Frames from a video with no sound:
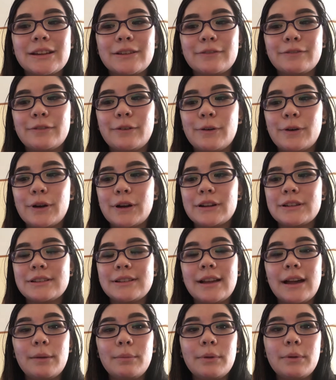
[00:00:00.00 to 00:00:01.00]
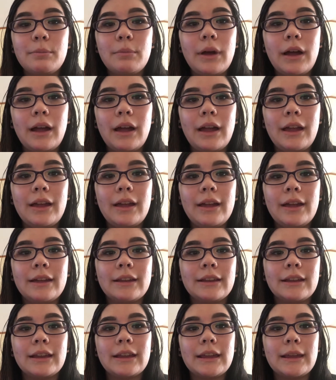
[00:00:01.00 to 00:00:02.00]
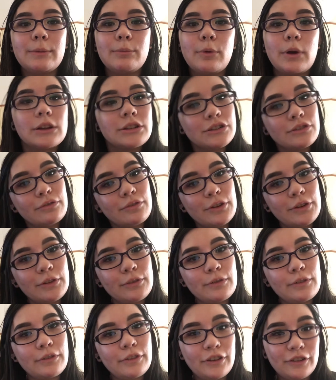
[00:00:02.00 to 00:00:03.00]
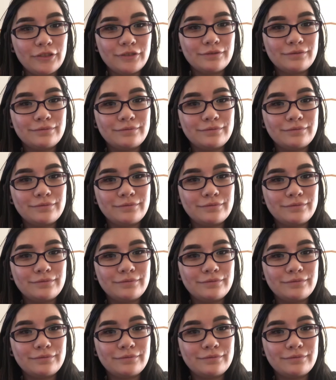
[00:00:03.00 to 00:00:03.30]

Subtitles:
for stopping by and keep watching for the review.